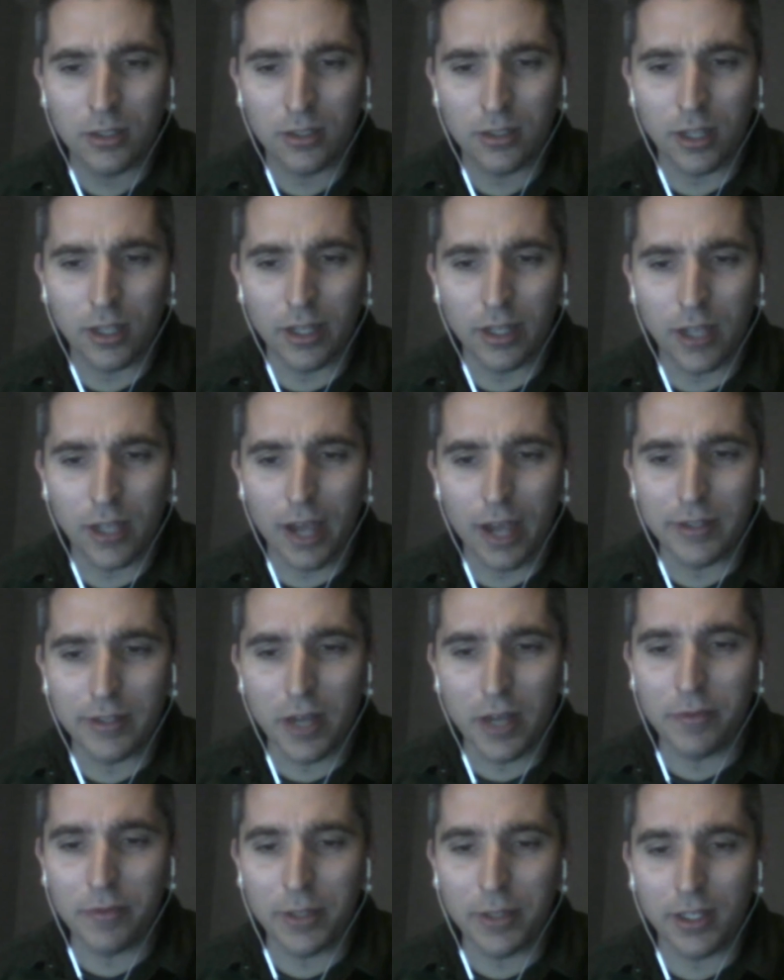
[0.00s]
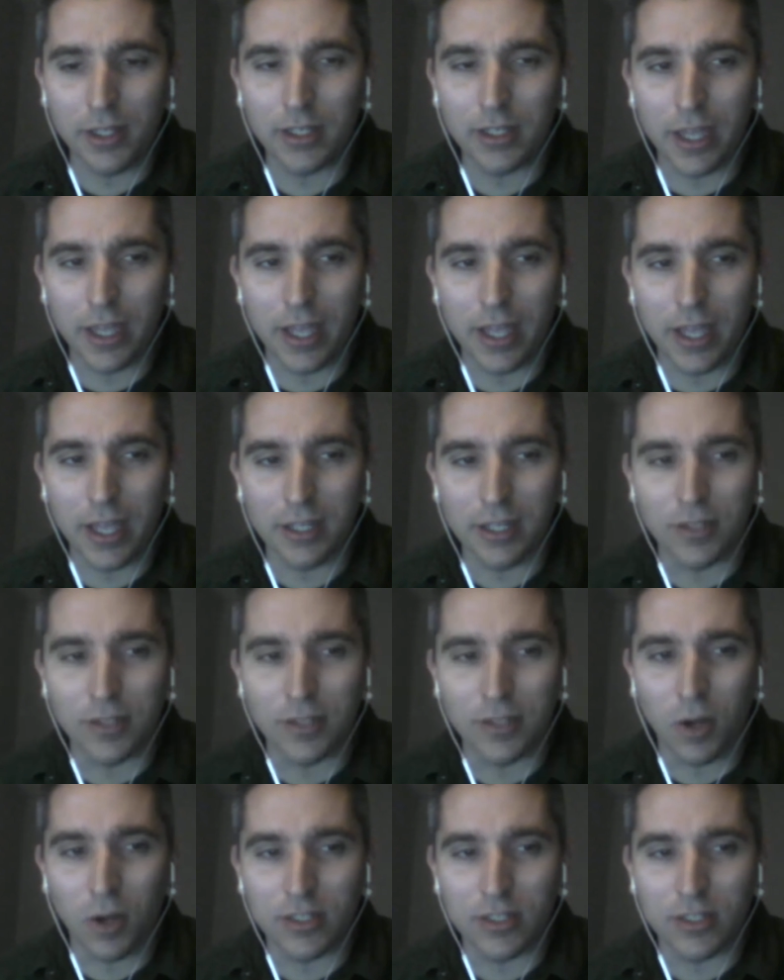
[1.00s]
Like, I feel like Andy
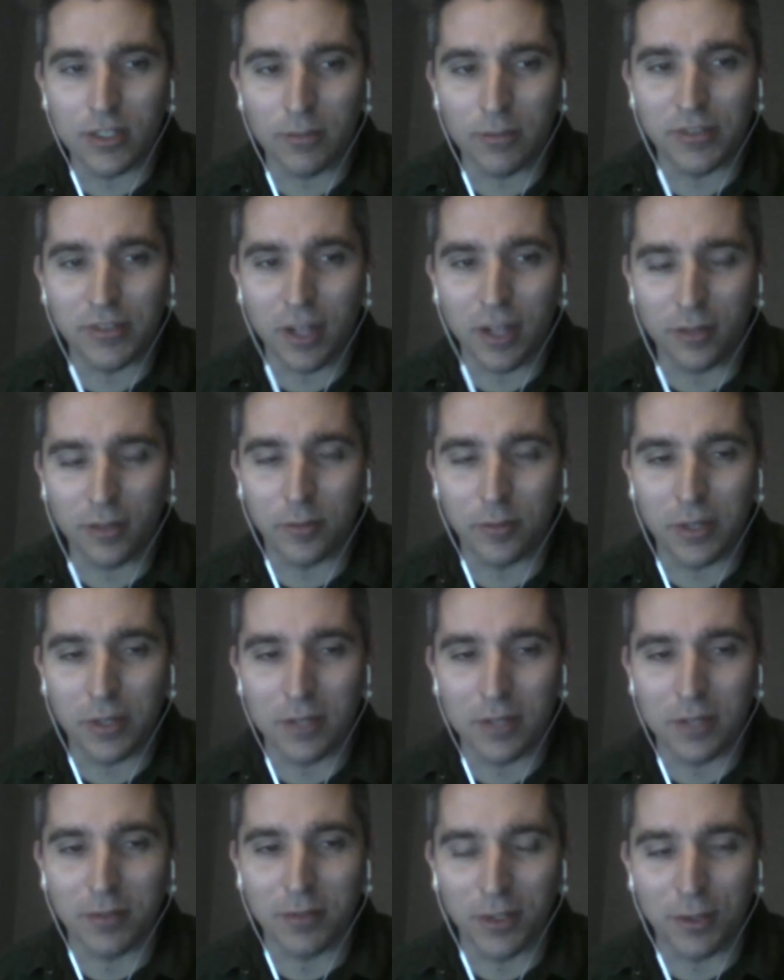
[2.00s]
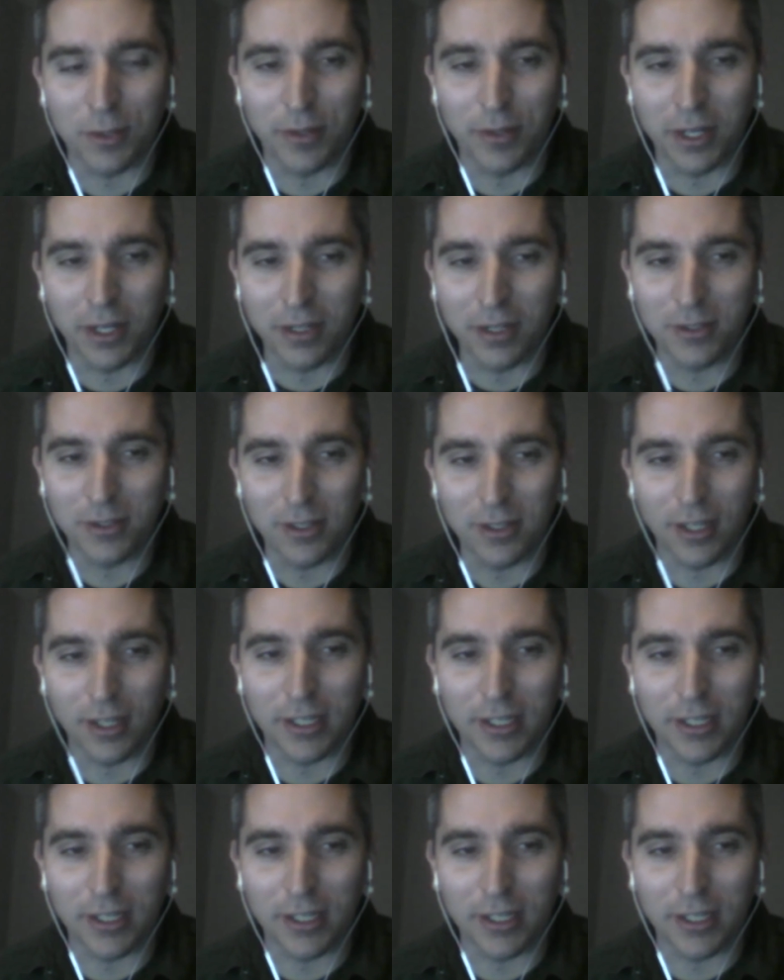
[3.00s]
Dalton himself would even agree. Like,